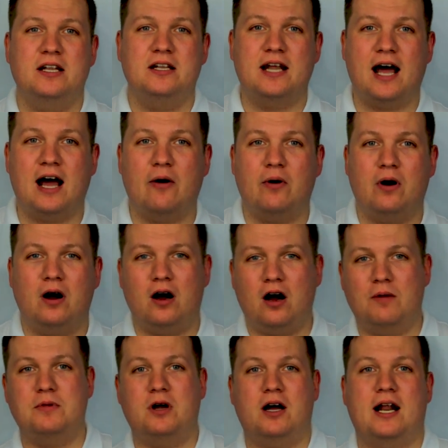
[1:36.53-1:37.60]
Now,
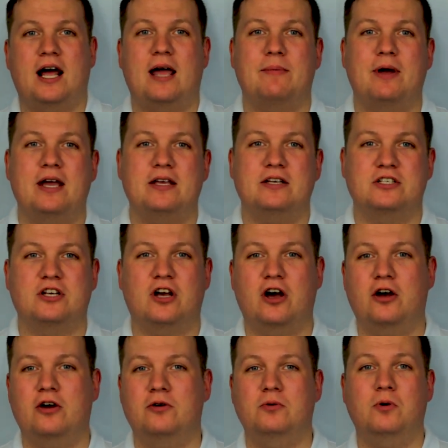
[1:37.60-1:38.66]
I'm not an AME,
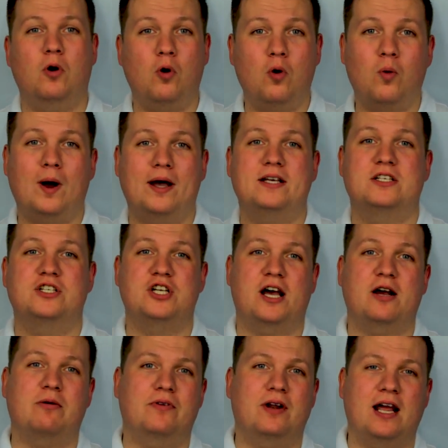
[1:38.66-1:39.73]
so always
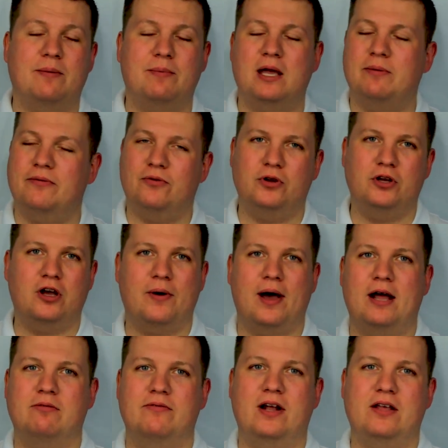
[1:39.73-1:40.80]
check with an AME before you go
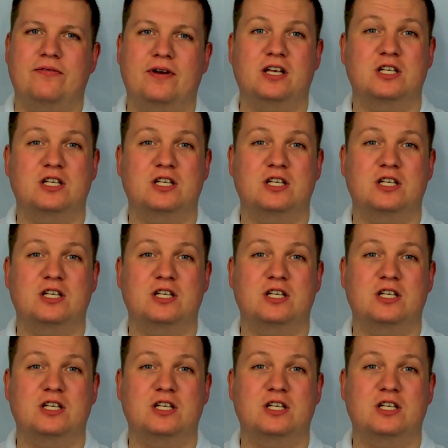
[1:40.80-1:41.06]
ahead with anything,